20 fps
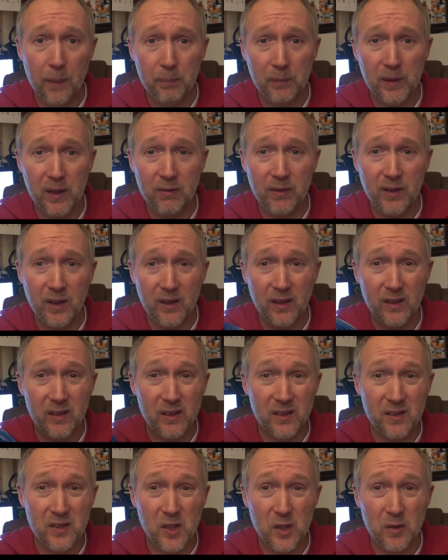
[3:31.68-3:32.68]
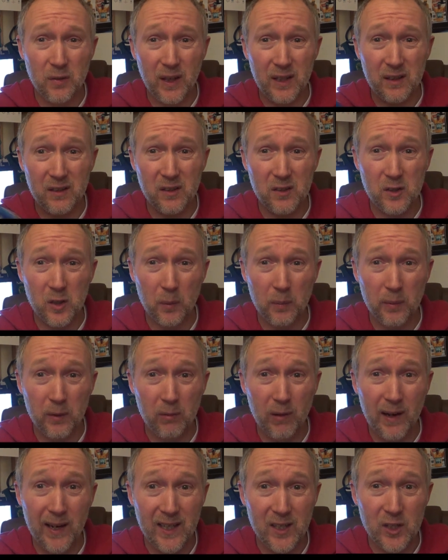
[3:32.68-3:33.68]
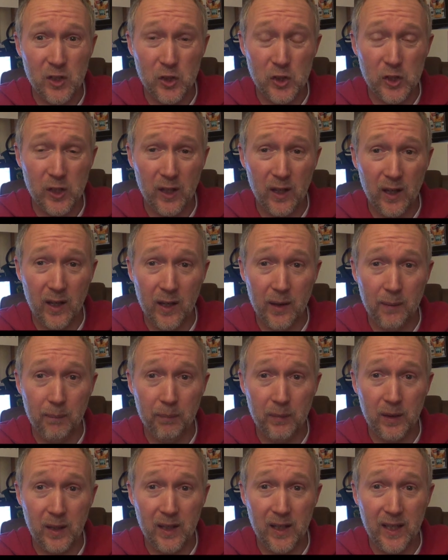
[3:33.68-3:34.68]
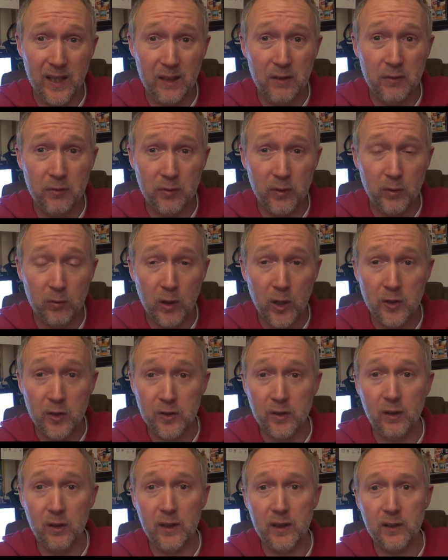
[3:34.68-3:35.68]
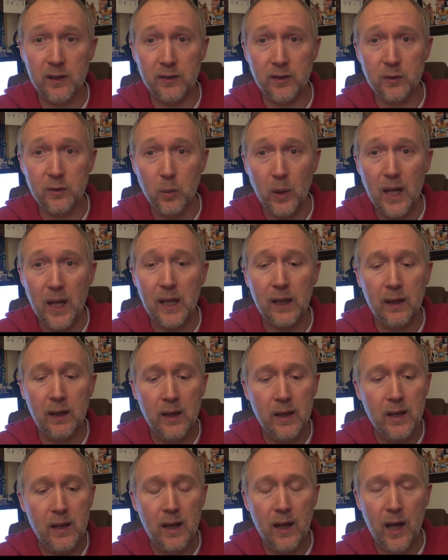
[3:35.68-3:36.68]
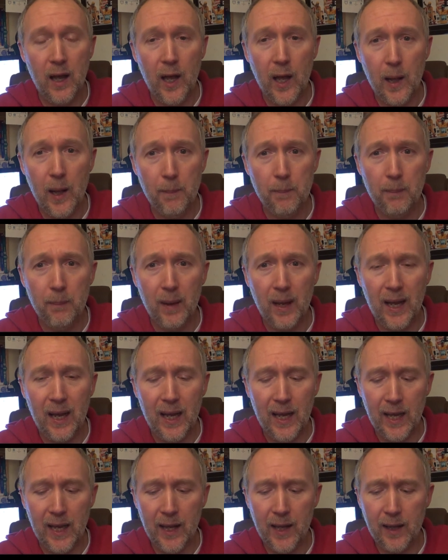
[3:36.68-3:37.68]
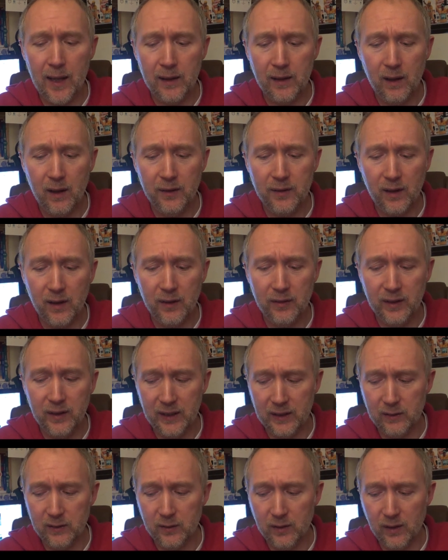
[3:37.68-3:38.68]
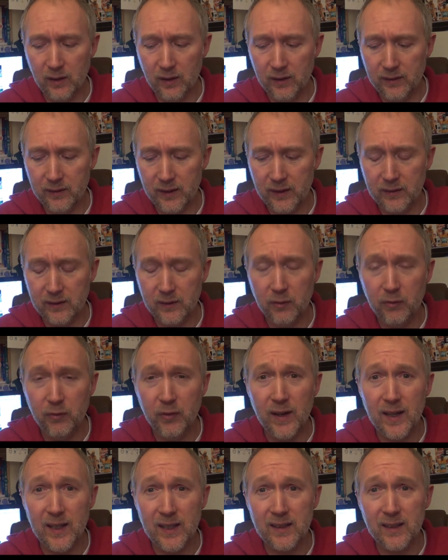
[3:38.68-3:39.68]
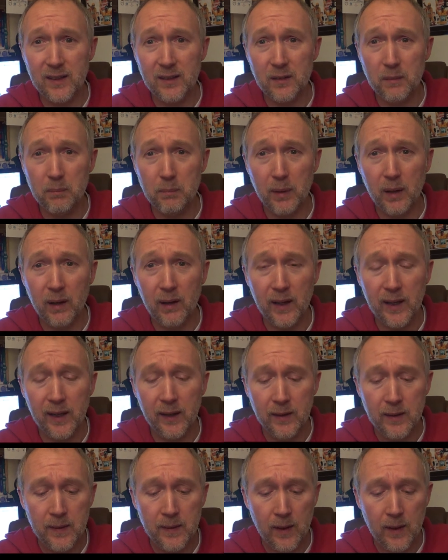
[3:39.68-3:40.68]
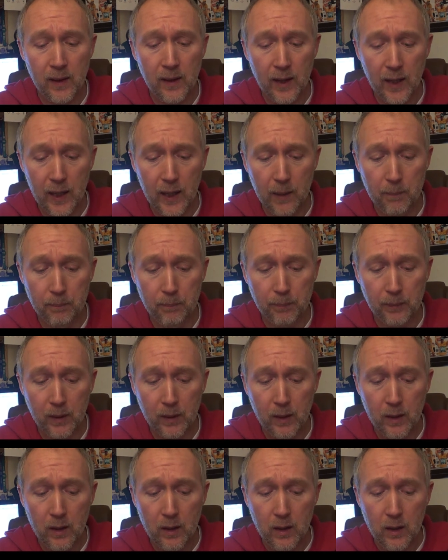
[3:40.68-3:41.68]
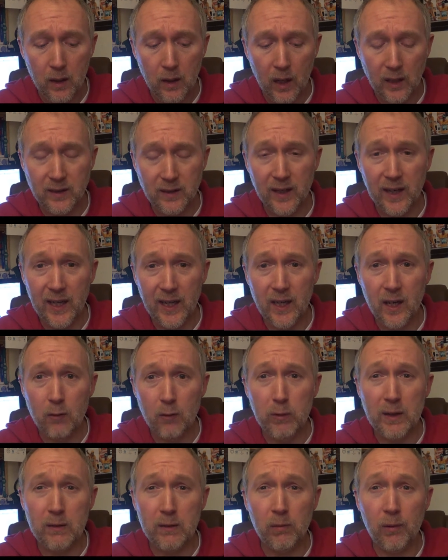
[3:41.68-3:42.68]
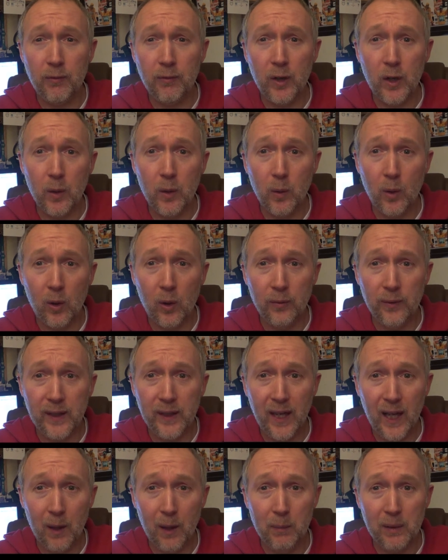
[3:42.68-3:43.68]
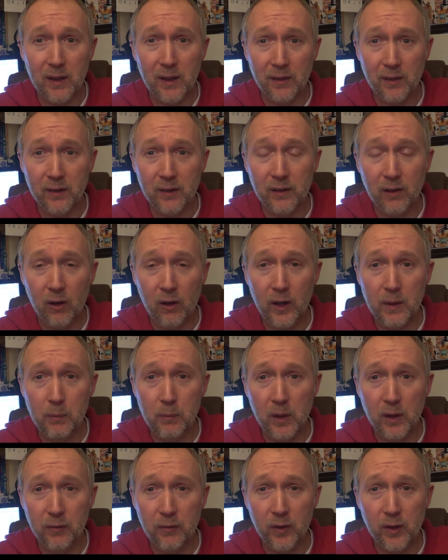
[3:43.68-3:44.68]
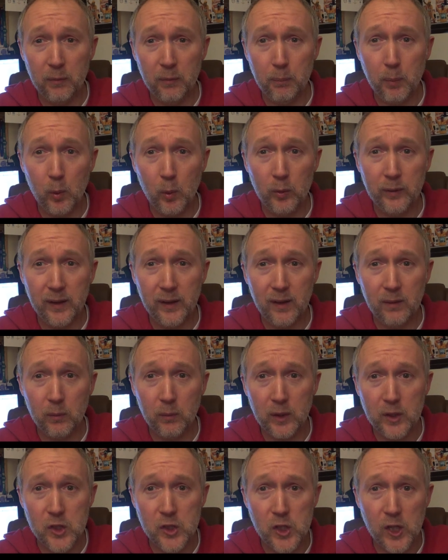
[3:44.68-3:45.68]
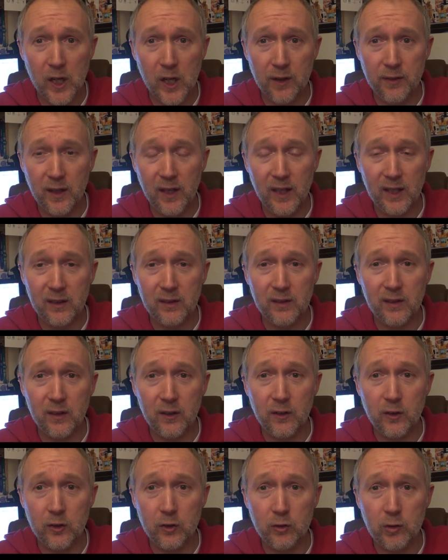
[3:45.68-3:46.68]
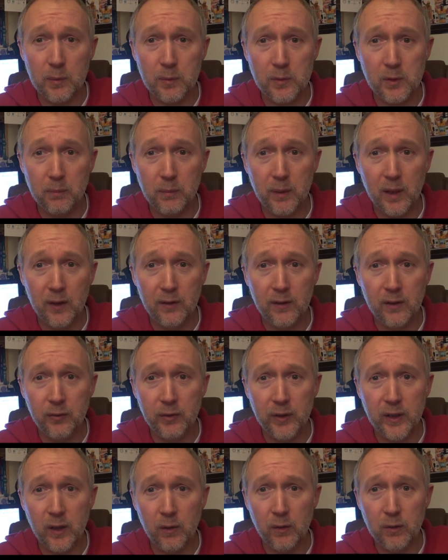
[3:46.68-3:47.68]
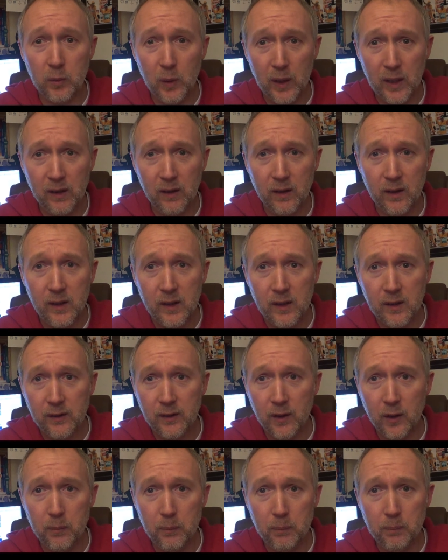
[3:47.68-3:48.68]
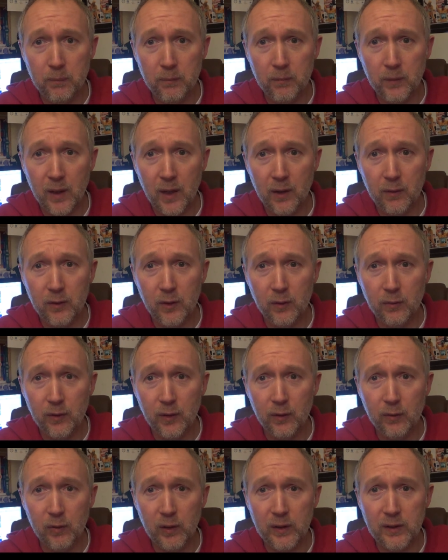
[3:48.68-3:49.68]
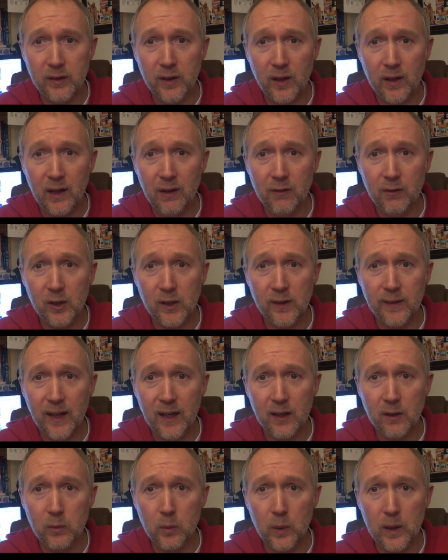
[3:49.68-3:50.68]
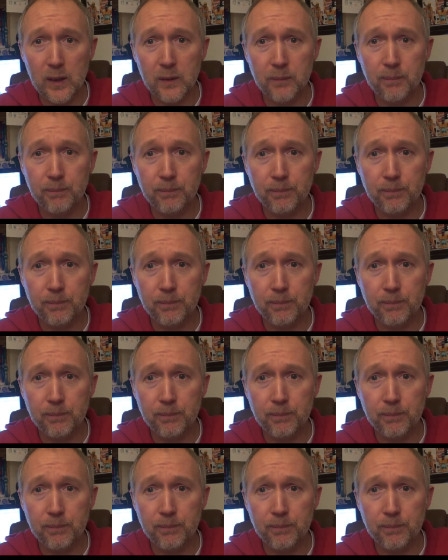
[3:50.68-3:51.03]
Given that this is UVEX's top of the range lid for road cyclists as well, I think it's a fairly decent buy. I did a written review on the helmet at the time when I first bought it, which the link's in the description below this video as well. So, you know, do feel free to go and have a look at that as well.